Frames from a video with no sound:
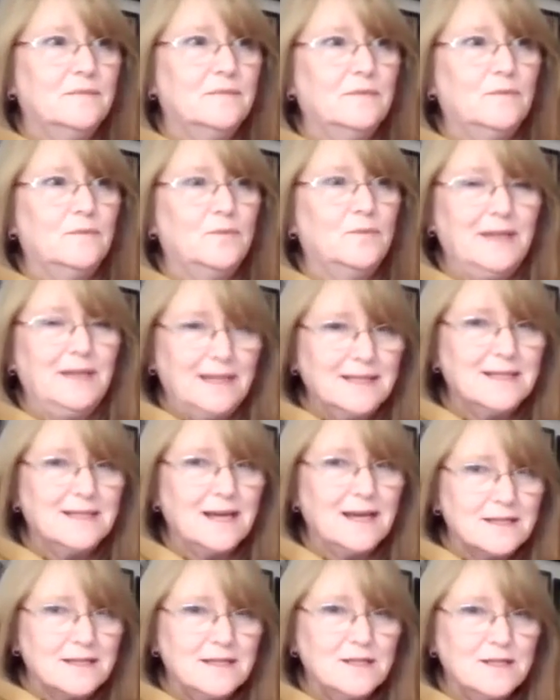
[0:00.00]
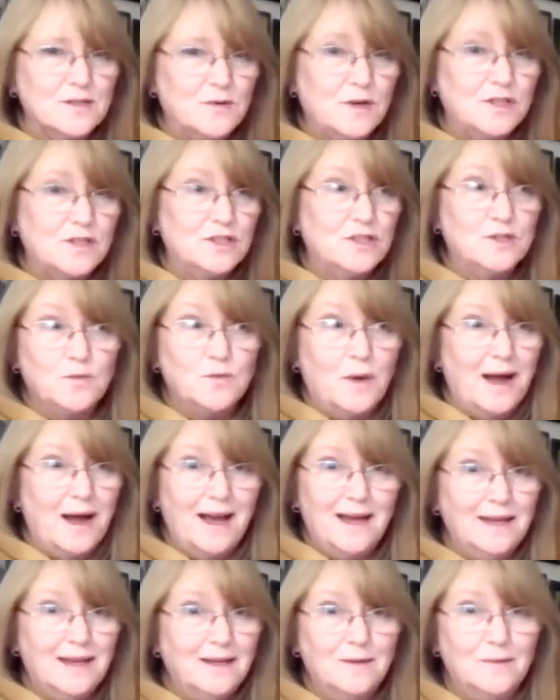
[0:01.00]
we need to ask these questions why?
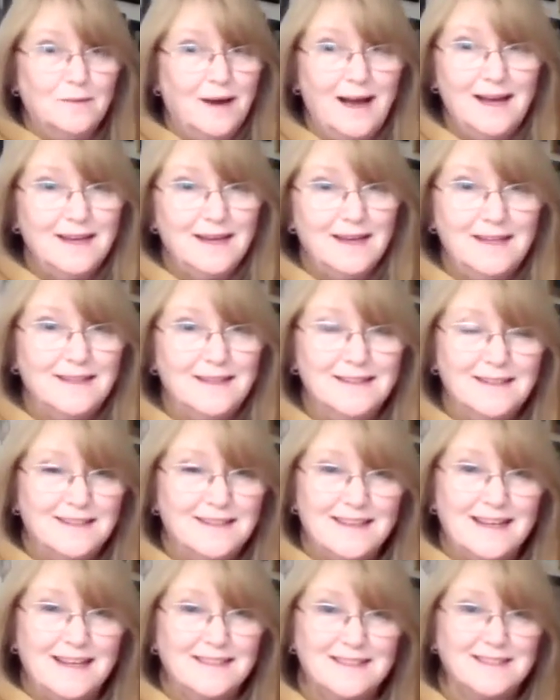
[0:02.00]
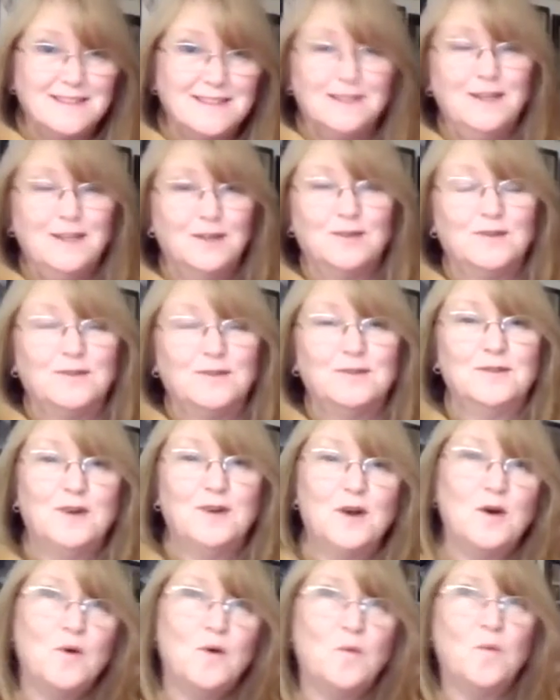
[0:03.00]
Why? That's, you know,
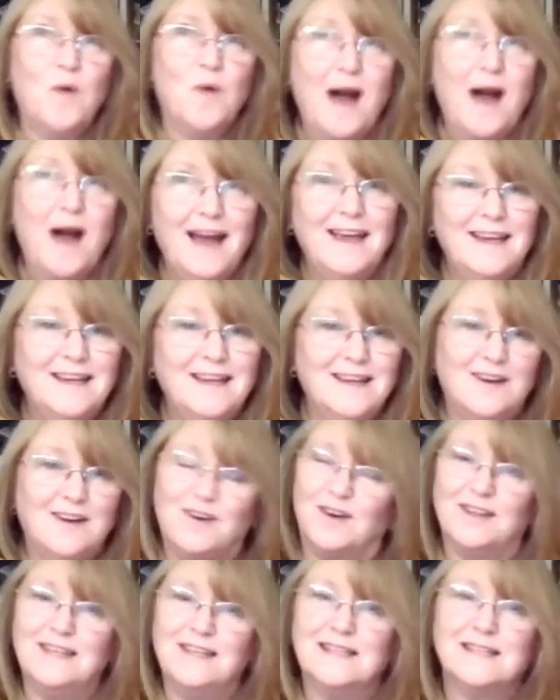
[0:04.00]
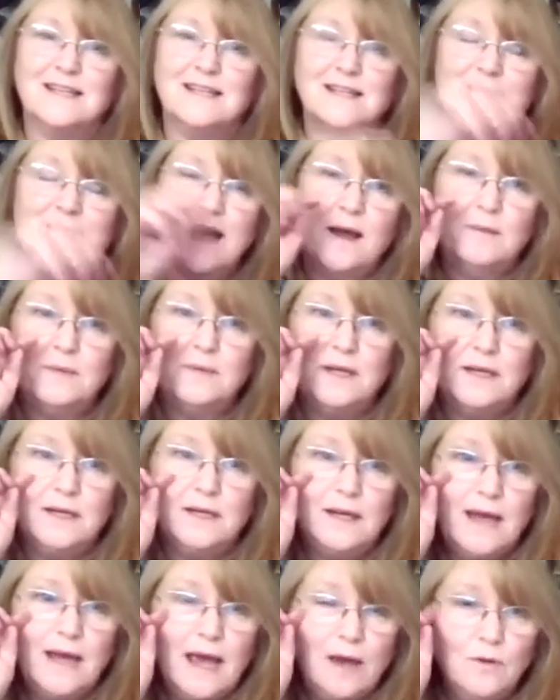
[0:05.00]
why are these things happening
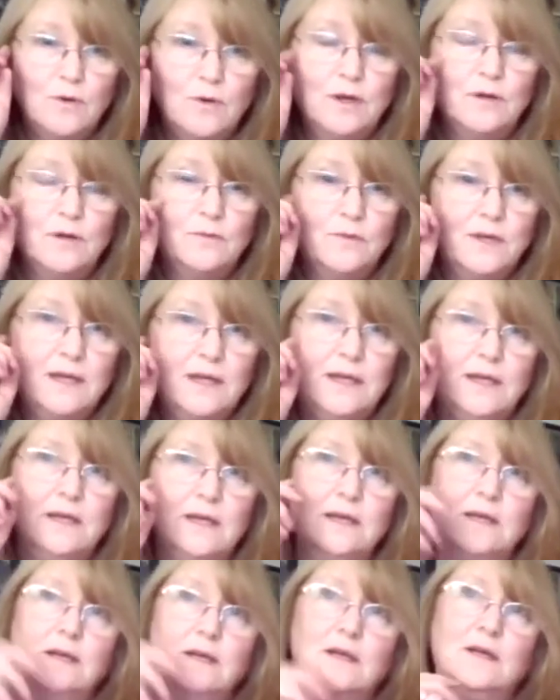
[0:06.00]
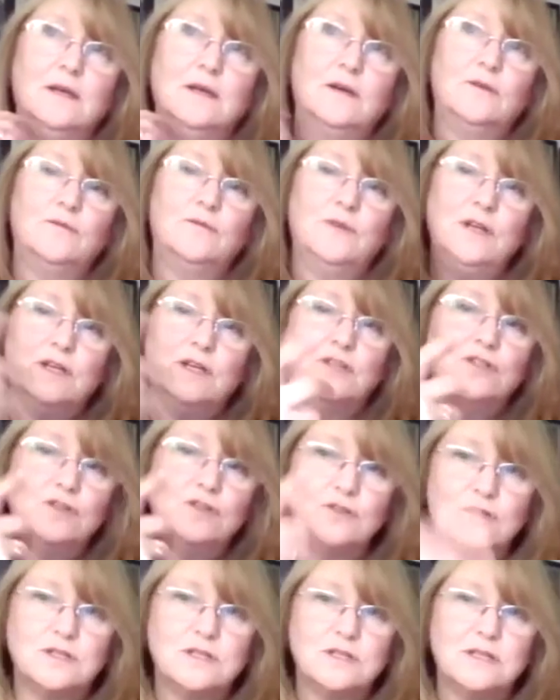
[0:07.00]
and how can we
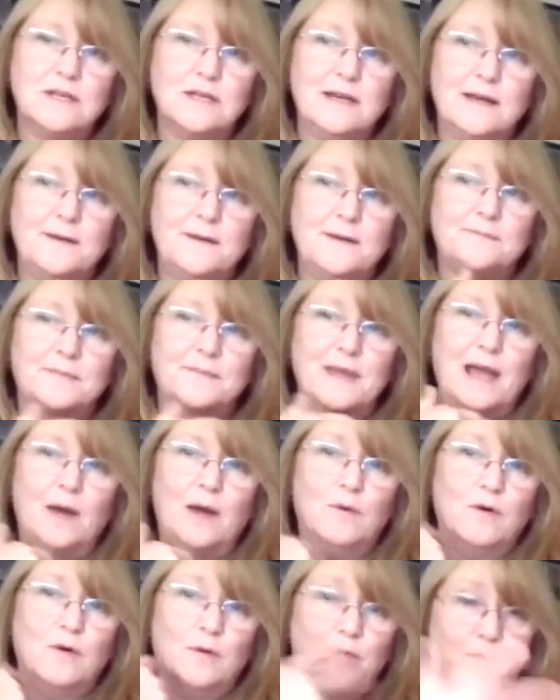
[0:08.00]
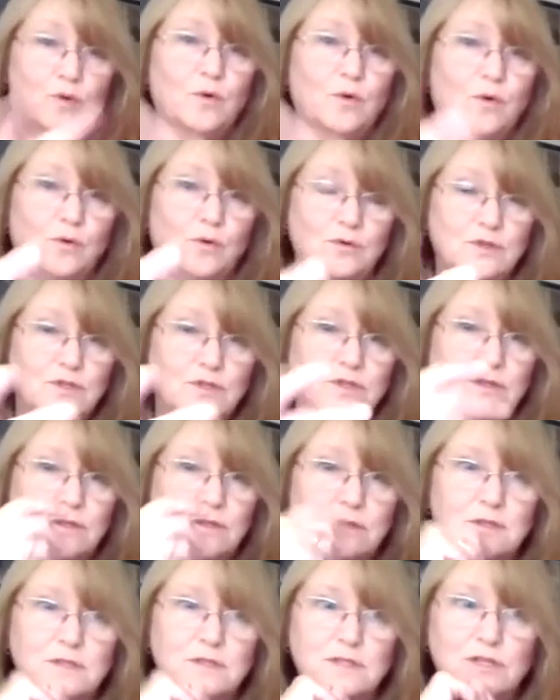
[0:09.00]
readjust our approach
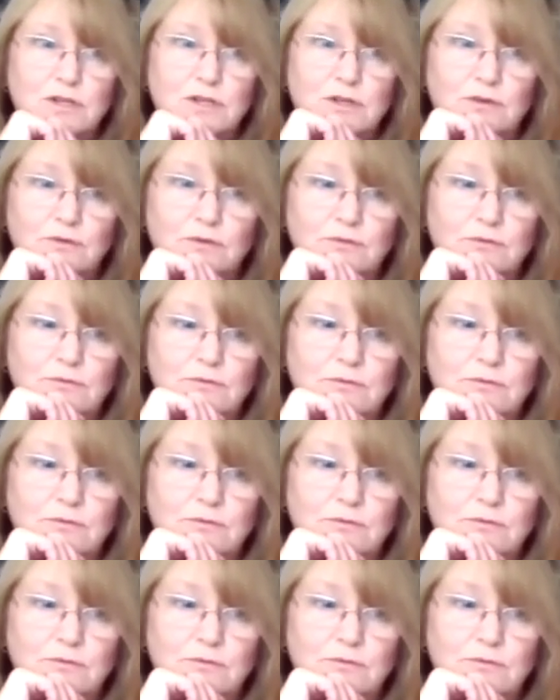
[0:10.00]
to